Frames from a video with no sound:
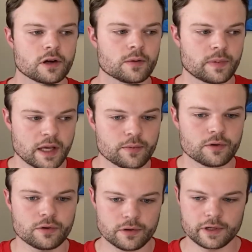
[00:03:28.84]
are people
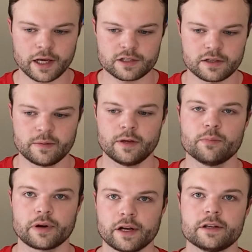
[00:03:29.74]
who could actually be
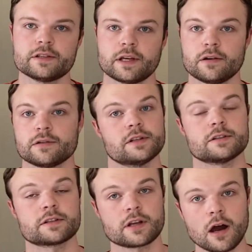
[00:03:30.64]
Brandon Sanderson
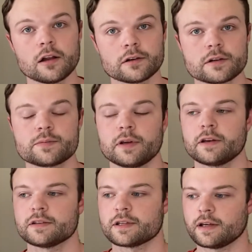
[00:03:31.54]
scholars
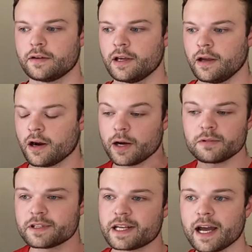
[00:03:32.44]
because they are
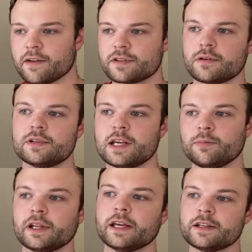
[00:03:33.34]
able to dive so
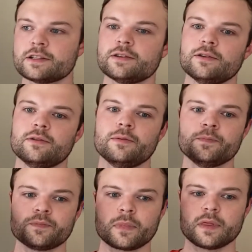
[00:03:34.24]
deeply into
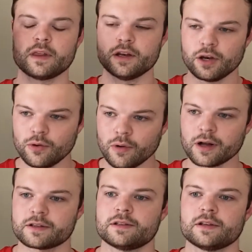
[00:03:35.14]
the
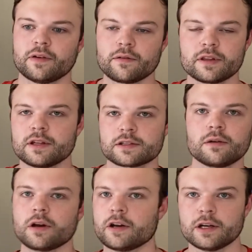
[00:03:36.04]
nuances of everything that's
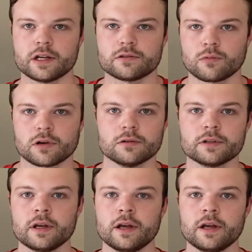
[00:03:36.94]
going on in his world.